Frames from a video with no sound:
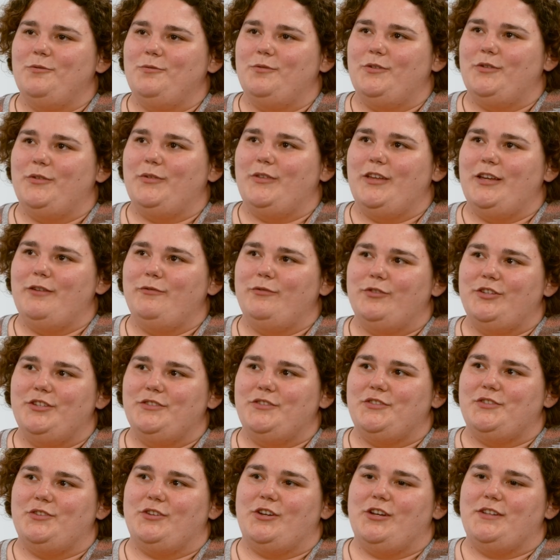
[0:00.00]
Well, thankfully you
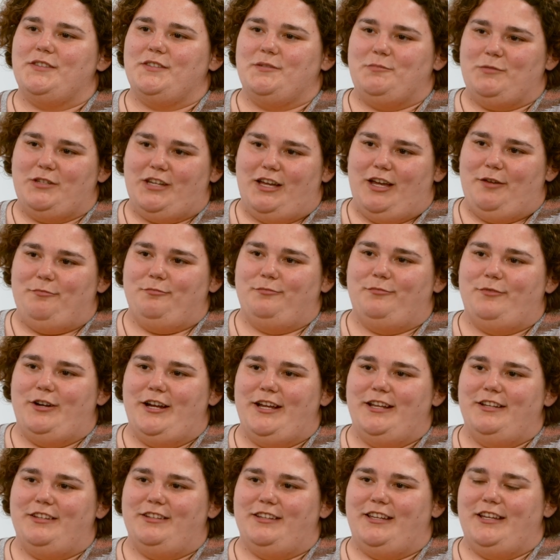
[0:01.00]
still got some time,
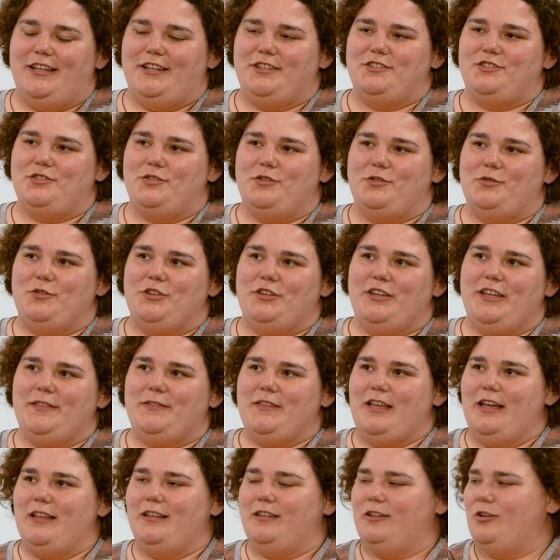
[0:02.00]
right? Like, so you get
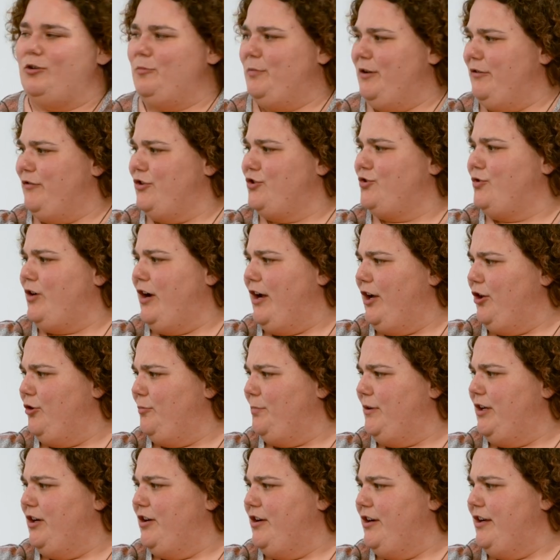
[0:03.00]
that little bit of a trial
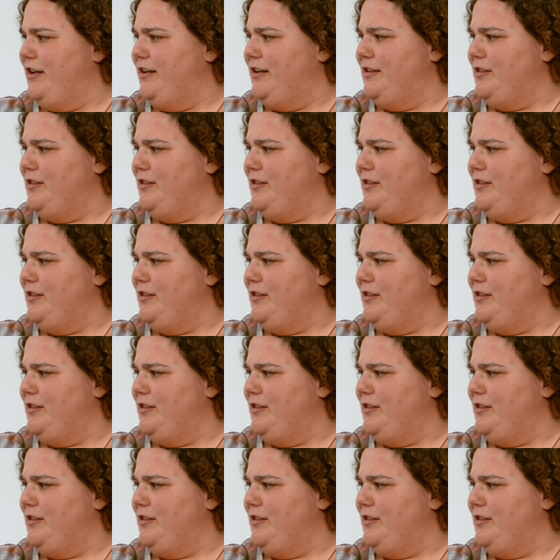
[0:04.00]
period